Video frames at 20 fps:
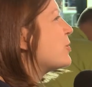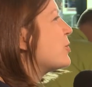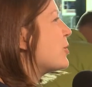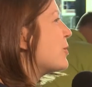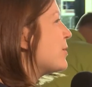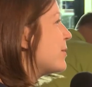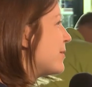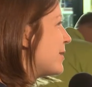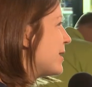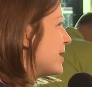
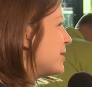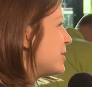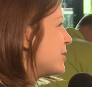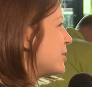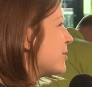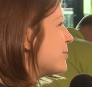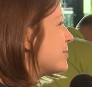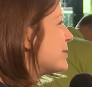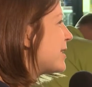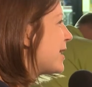tolerate
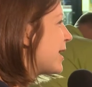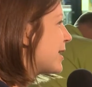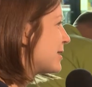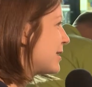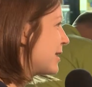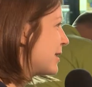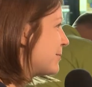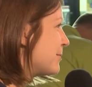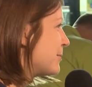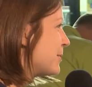some slack
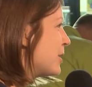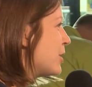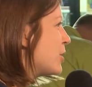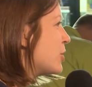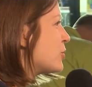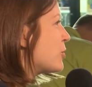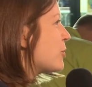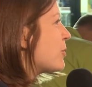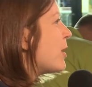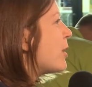time. Yes.
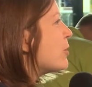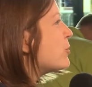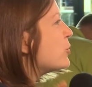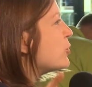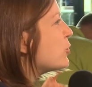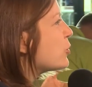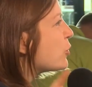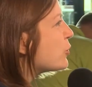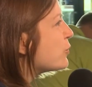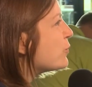So how do
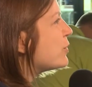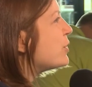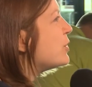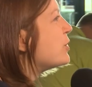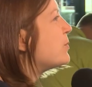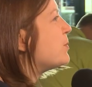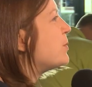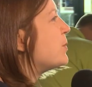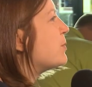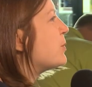you
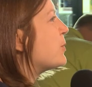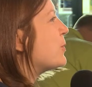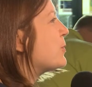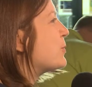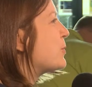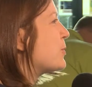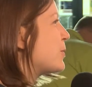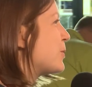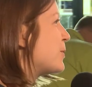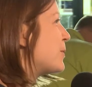convince people
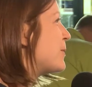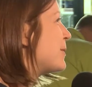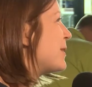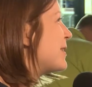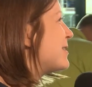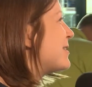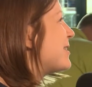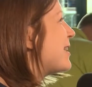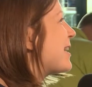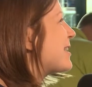to
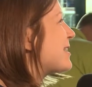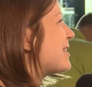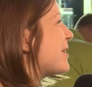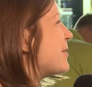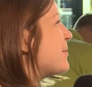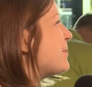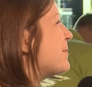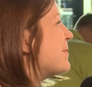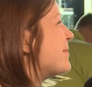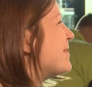tolerate slack
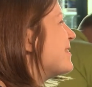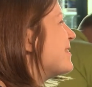time?